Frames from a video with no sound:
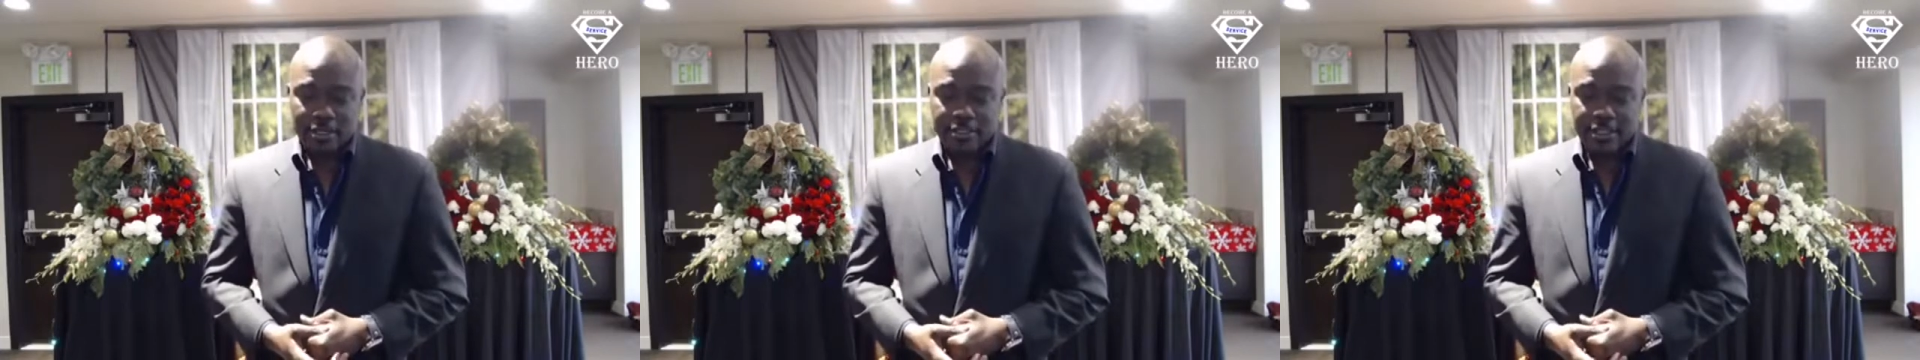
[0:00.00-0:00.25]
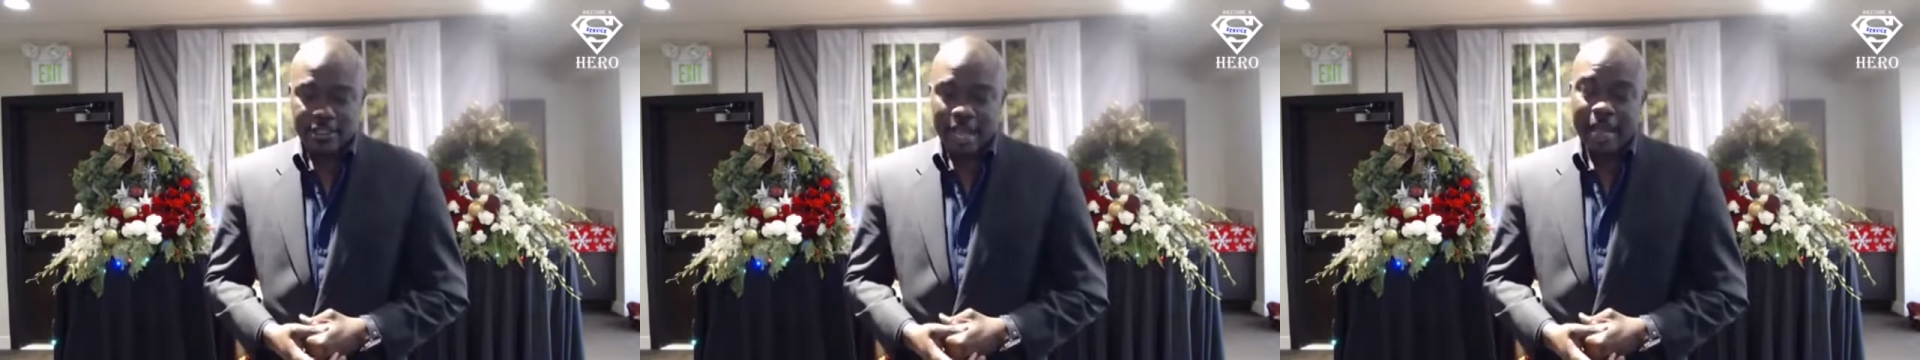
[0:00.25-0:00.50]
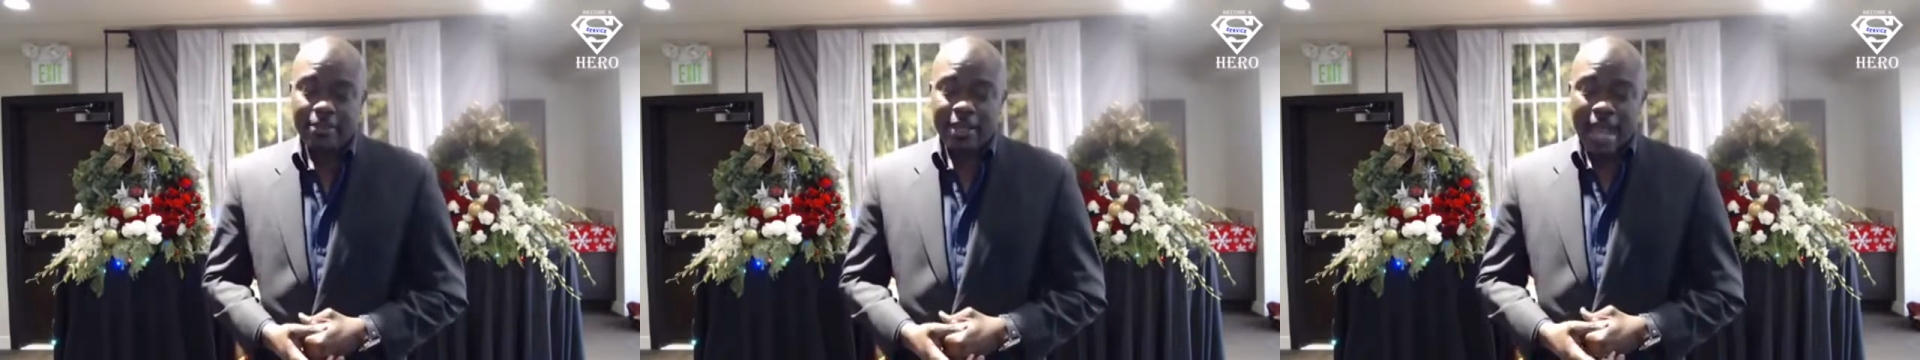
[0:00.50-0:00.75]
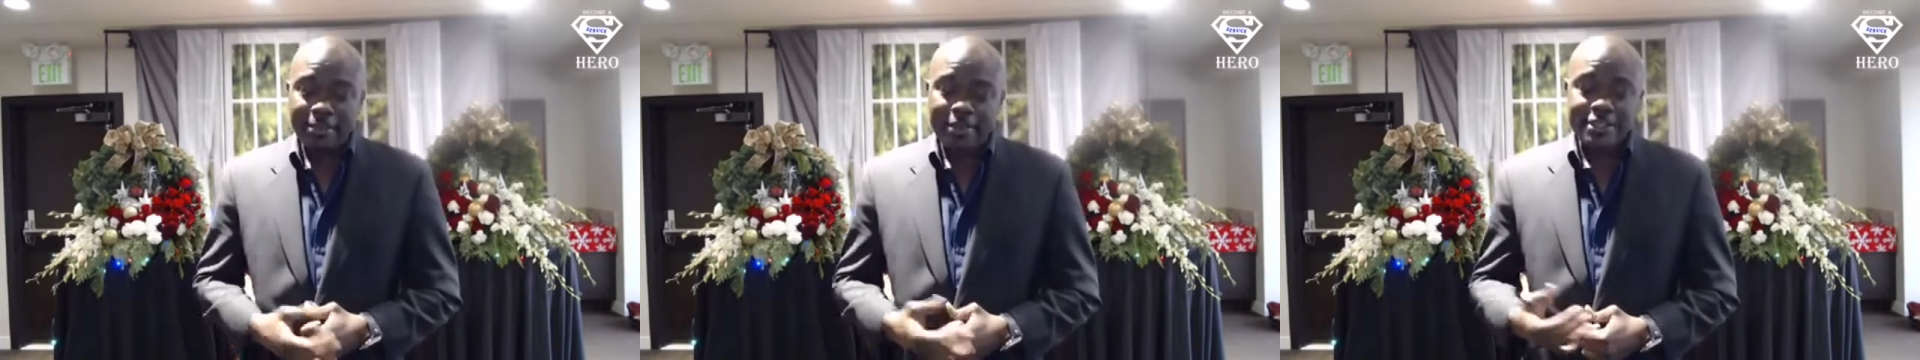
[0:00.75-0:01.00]
See,
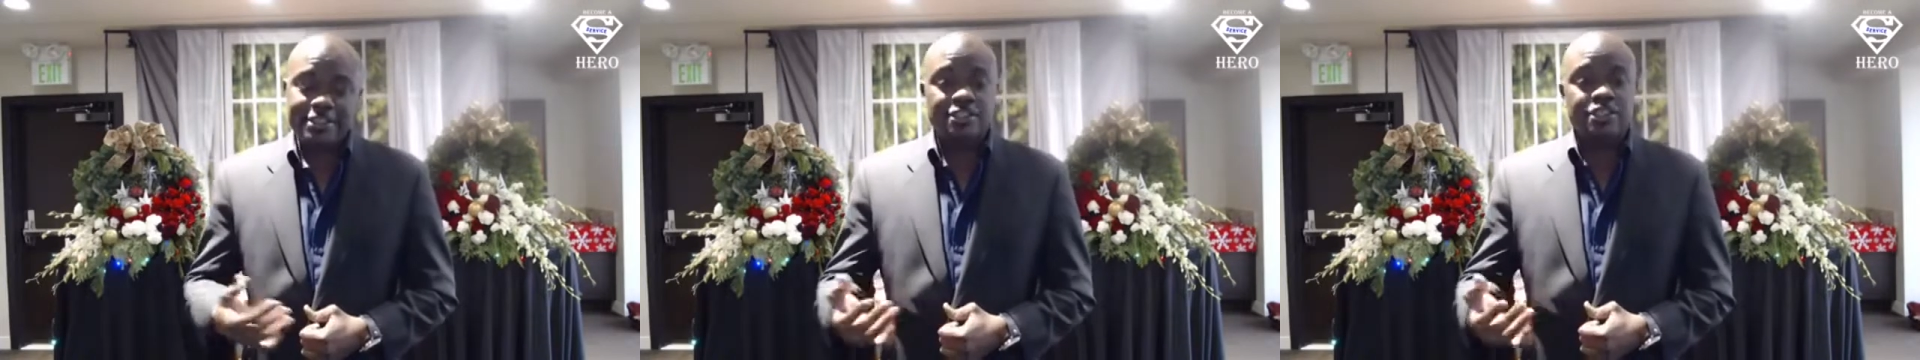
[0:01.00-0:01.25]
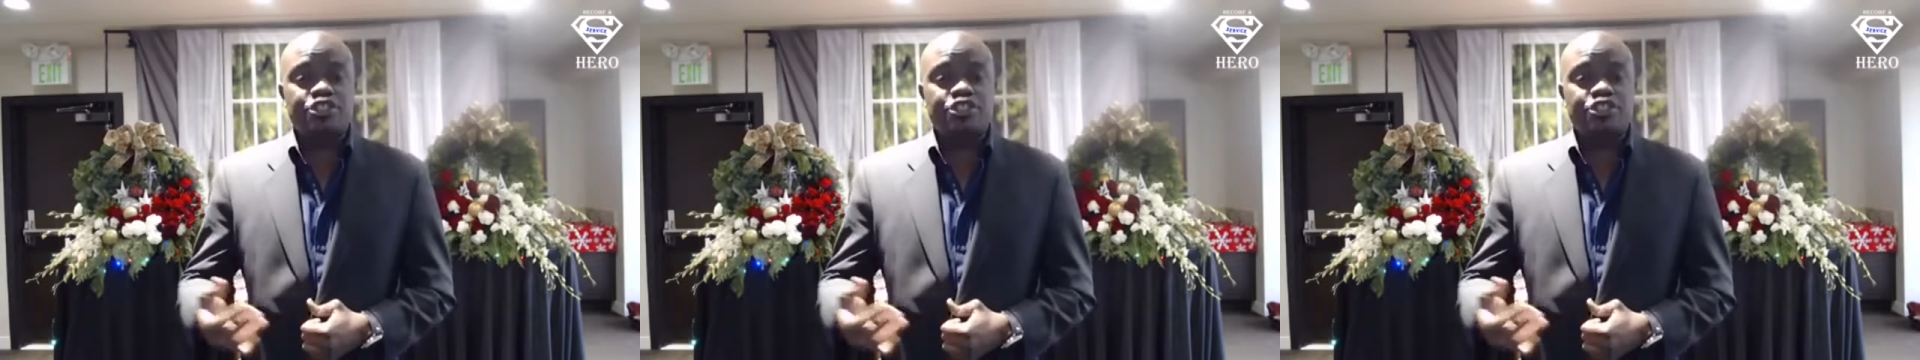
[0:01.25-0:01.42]
happiness is a